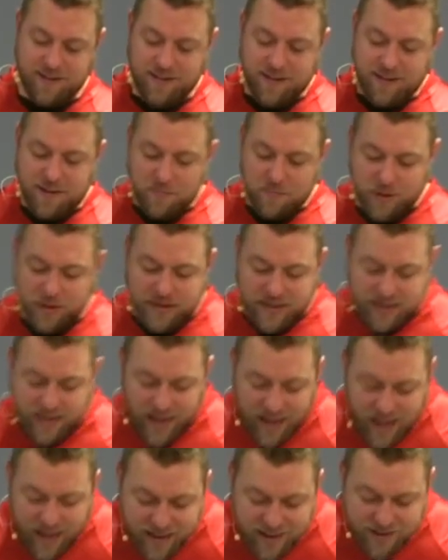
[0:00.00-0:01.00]
But
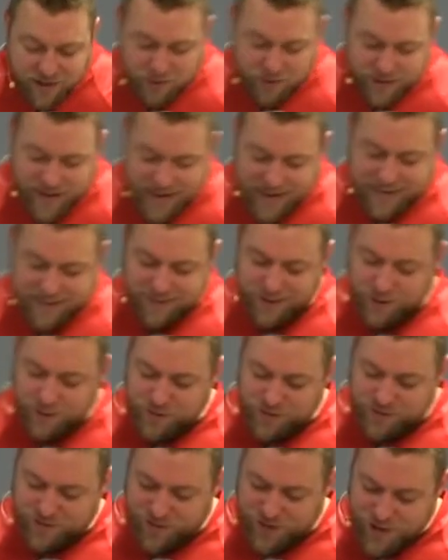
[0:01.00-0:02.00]
God created
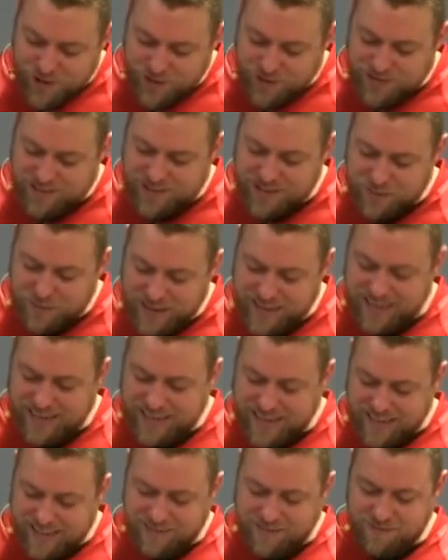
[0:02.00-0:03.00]
those foods to be
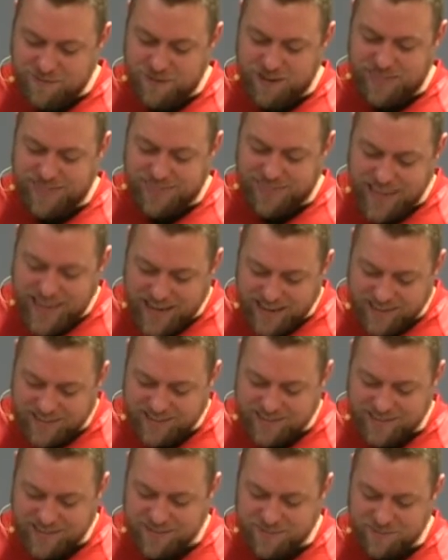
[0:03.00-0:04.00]
eaten with
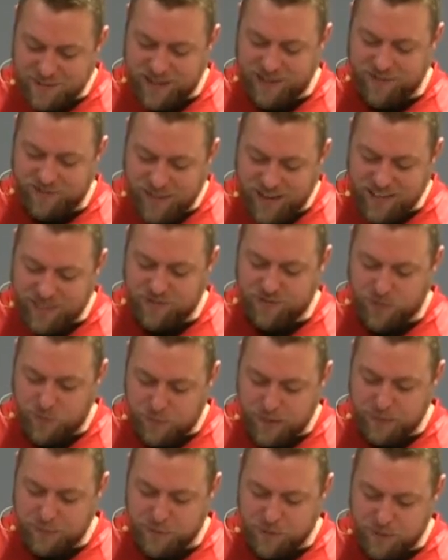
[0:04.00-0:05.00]
thanks by faithful
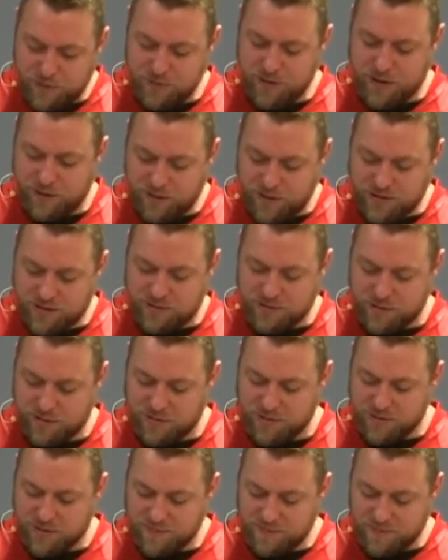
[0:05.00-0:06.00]
people who know the truth.